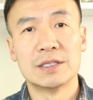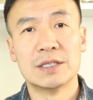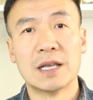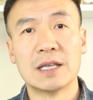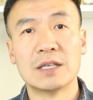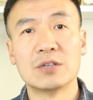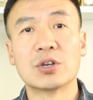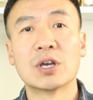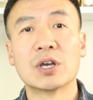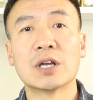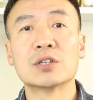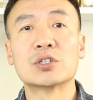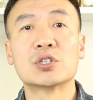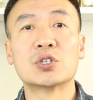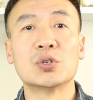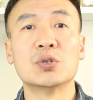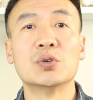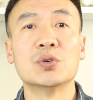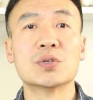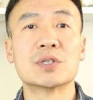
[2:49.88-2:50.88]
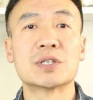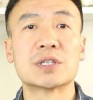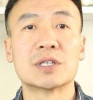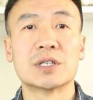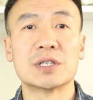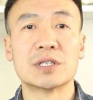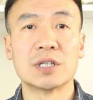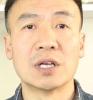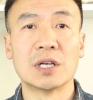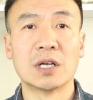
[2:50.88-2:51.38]
Then you got to
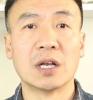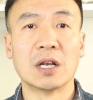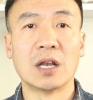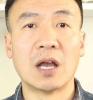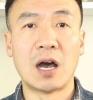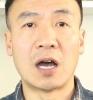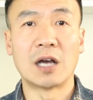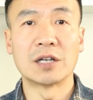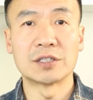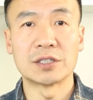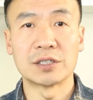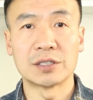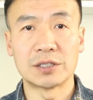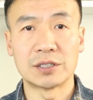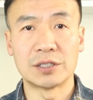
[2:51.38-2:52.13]
choose the large